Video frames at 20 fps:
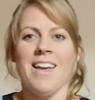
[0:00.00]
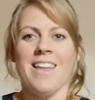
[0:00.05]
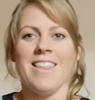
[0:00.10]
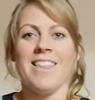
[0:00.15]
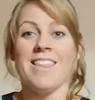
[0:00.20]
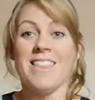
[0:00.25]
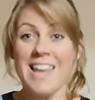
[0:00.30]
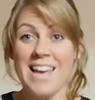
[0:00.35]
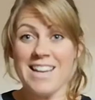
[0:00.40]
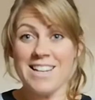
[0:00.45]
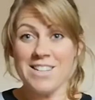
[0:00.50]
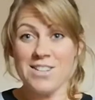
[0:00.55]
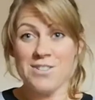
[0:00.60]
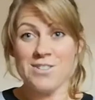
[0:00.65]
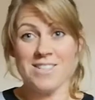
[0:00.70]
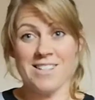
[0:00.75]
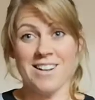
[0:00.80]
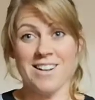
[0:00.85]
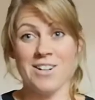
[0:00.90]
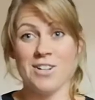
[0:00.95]
Then you
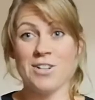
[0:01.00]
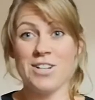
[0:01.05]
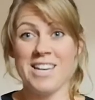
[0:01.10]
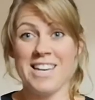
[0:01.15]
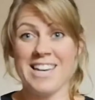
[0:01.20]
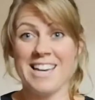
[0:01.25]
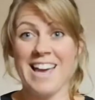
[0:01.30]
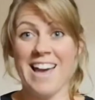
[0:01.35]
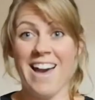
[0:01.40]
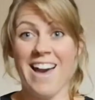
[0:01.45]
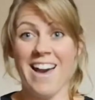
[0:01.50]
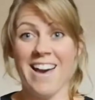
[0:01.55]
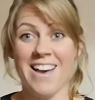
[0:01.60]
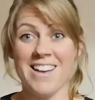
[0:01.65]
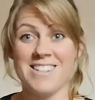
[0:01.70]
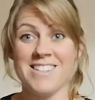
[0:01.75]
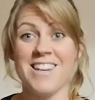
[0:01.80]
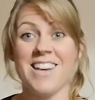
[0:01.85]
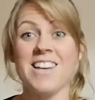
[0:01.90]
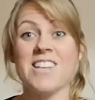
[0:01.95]
start looking
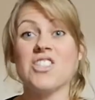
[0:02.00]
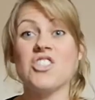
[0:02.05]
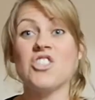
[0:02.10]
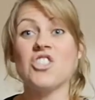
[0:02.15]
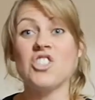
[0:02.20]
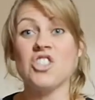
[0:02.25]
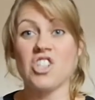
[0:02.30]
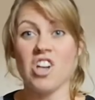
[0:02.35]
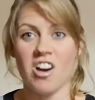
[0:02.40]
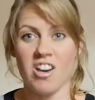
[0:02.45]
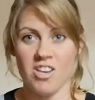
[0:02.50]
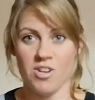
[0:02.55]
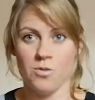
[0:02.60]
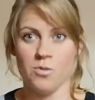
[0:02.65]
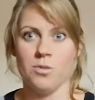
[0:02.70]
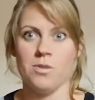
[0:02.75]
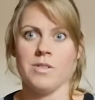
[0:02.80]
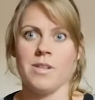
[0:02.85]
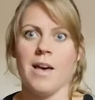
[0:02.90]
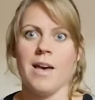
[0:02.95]
at
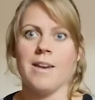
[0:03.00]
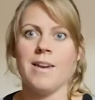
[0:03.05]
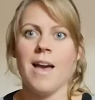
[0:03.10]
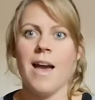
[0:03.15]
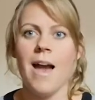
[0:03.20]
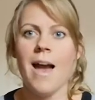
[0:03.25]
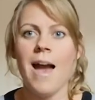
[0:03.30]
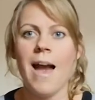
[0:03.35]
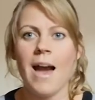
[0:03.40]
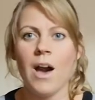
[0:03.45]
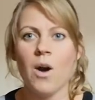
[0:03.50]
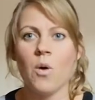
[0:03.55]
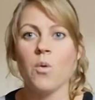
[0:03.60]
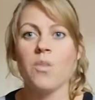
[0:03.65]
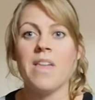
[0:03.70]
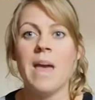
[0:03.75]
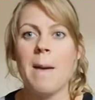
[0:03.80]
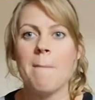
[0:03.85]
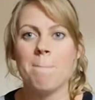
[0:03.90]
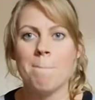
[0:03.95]
styles and how
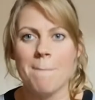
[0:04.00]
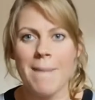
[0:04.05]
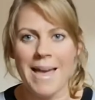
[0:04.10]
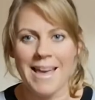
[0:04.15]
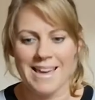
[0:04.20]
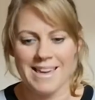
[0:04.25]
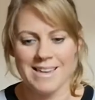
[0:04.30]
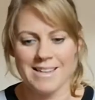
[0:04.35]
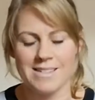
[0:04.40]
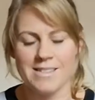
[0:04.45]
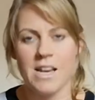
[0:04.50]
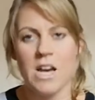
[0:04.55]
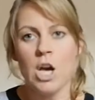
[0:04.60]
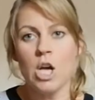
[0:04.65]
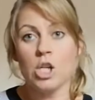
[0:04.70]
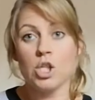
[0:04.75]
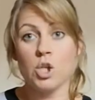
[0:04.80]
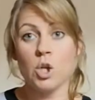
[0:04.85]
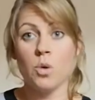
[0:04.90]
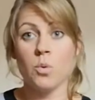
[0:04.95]
they're made.
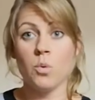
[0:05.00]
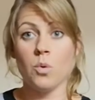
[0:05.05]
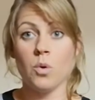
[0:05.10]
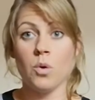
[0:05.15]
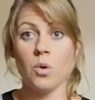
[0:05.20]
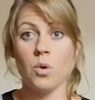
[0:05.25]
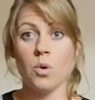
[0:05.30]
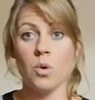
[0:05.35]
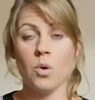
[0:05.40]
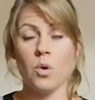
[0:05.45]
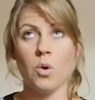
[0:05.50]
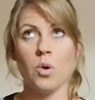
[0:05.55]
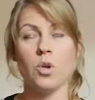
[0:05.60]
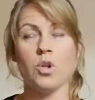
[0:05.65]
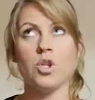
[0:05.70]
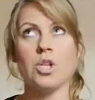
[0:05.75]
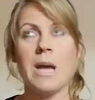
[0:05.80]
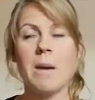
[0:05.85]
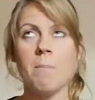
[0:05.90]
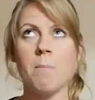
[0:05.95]
So
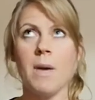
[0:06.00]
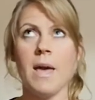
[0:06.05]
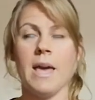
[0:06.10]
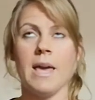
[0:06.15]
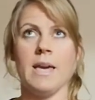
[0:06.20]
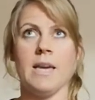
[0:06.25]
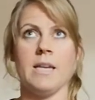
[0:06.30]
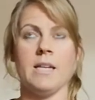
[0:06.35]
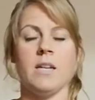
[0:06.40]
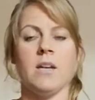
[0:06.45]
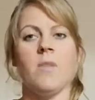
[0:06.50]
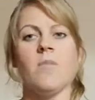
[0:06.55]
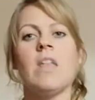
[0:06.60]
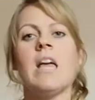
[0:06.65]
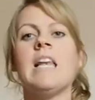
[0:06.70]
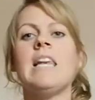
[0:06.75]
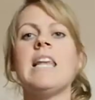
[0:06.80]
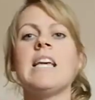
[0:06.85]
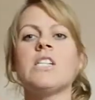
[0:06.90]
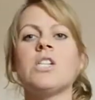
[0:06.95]
Champagne,
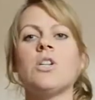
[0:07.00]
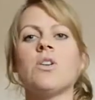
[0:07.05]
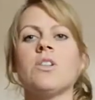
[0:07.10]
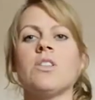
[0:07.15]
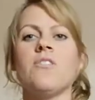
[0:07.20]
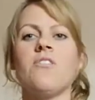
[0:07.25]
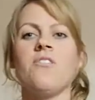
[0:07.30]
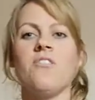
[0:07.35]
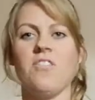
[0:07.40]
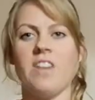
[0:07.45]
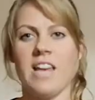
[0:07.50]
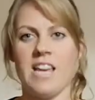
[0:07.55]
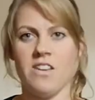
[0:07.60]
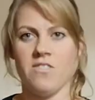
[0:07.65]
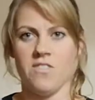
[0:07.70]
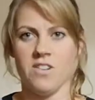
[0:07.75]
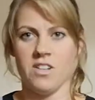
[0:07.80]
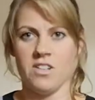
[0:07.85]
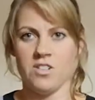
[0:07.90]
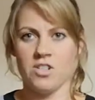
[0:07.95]
let's look at the
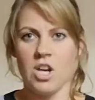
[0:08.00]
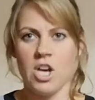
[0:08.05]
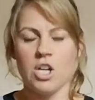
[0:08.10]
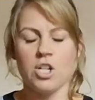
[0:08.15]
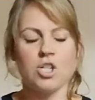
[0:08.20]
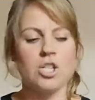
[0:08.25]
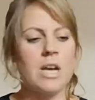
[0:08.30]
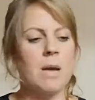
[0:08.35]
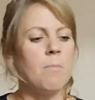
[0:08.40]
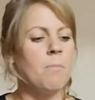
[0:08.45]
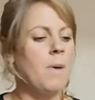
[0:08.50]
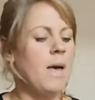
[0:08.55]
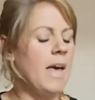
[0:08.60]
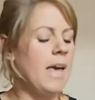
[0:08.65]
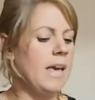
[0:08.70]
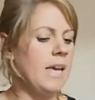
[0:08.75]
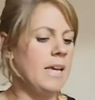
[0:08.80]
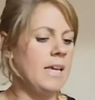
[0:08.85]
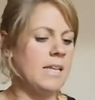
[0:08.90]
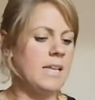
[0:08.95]
flavours.
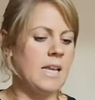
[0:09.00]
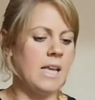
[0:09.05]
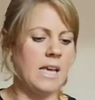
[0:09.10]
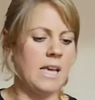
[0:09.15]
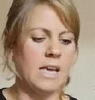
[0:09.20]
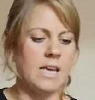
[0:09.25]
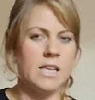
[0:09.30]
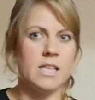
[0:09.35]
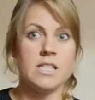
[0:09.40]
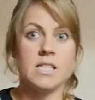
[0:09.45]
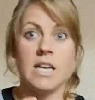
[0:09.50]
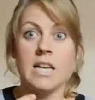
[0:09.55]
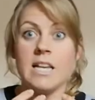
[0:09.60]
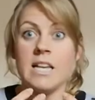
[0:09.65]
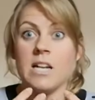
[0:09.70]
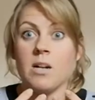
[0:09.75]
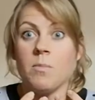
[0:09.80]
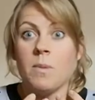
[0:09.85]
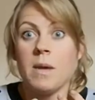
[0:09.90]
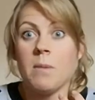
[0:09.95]
Champagne is a
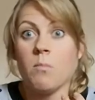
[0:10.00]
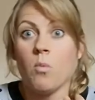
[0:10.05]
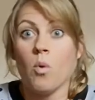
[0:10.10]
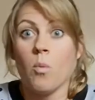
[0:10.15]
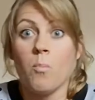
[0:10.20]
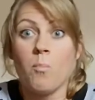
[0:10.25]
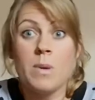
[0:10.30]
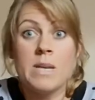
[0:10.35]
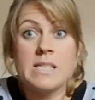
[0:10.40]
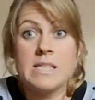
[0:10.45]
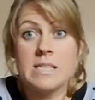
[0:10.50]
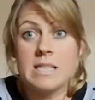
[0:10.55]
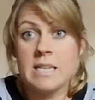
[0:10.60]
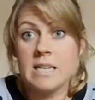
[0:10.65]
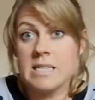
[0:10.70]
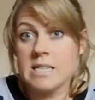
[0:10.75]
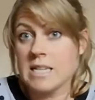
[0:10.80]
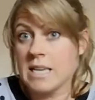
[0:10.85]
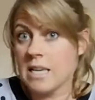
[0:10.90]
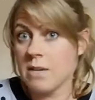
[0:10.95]
little bit more
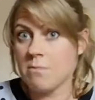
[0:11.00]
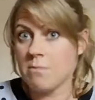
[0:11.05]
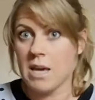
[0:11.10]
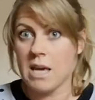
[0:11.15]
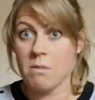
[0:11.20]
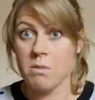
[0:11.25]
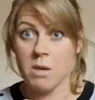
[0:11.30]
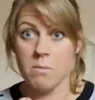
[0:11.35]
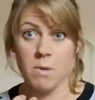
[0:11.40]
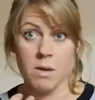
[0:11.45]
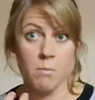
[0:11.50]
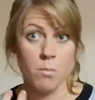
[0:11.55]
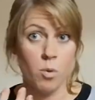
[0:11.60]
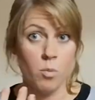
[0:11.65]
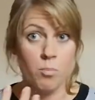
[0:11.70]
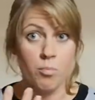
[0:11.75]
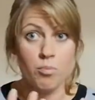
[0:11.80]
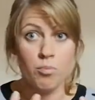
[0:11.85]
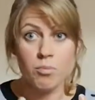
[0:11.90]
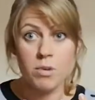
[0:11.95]
biscuity, maybe a bit more
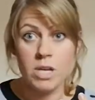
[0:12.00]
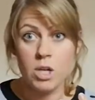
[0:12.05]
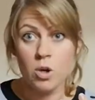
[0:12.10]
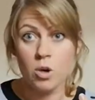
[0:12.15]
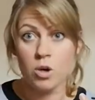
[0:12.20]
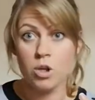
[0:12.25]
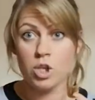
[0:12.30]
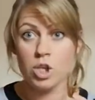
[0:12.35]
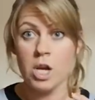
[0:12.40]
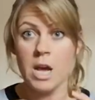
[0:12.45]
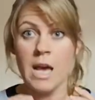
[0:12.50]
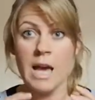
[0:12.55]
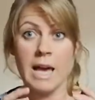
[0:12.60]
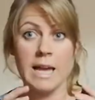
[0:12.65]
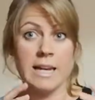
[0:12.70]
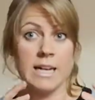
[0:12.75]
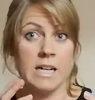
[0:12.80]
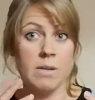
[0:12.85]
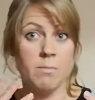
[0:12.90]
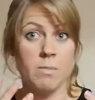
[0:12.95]
brioche, a
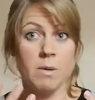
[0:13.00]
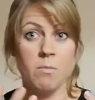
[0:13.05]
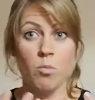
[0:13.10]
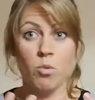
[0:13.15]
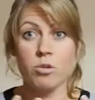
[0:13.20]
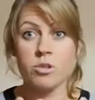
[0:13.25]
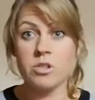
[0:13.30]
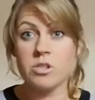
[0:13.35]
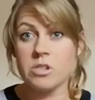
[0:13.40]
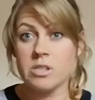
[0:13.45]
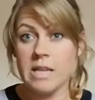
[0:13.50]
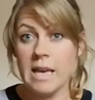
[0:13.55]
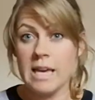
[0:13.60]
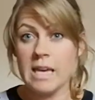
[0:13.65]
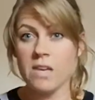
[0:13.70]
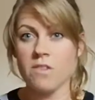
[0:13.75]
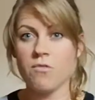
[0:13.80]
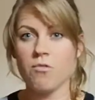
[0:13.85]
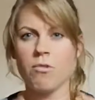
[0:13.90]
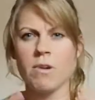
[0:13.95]
little bit more
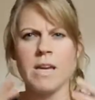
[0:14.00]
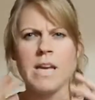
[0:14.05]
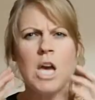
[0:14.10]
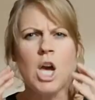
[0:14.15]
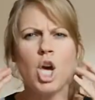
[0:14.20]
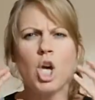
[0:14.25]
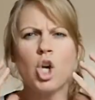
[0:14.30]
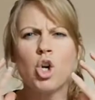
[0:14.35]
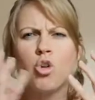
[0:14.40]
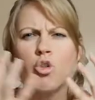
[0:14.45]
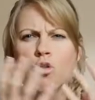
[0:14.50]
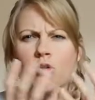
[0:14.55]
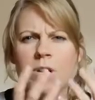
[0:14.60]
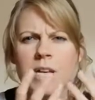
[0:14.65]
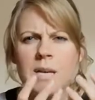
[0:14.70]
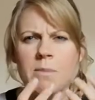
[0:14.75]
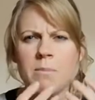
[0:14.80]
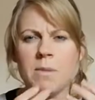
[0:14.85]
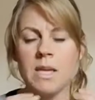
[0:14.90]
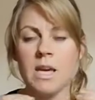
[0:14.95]
savoury,
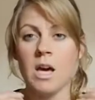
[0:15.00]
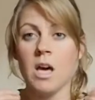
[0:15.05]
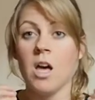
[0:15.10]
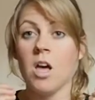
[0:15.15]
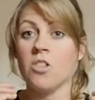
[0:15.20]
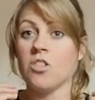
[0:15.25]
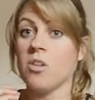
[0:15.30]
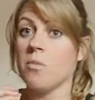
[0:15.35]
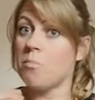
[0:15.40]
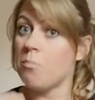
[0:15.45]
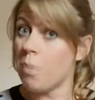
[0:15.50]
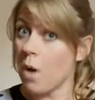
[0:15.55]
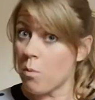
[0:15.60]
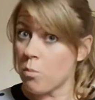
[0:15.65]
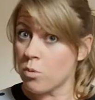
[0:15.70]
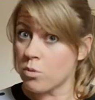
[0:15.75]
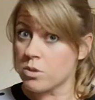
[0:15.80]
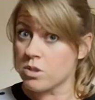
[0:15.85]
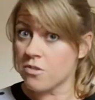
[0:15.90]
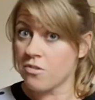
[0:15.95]
creamier, the
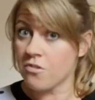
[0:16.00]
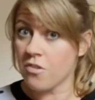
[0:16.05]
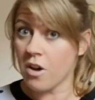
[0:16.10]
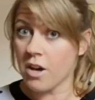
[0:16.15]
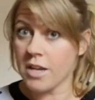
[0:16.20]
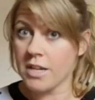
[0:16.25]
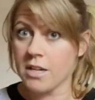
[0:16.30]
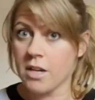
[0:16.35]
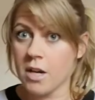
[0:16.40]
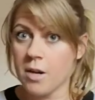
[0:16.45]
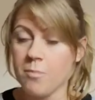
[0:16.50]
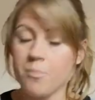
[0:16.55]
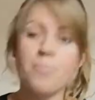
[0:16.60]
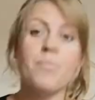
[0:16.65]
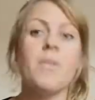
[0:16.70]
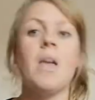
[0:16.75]
bubbles are finer.